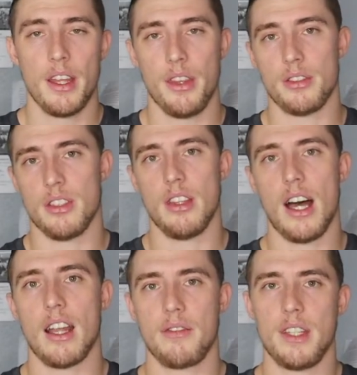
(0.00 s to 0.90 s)
There's a
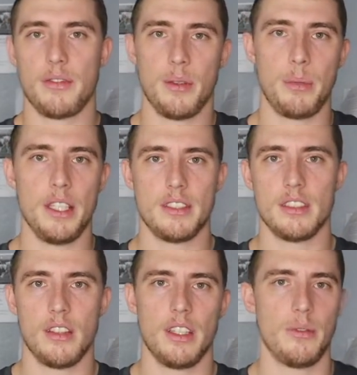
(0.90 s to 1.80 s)
lot of different pieces
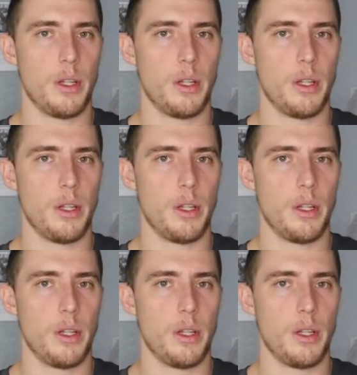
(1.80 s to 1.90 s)
of it,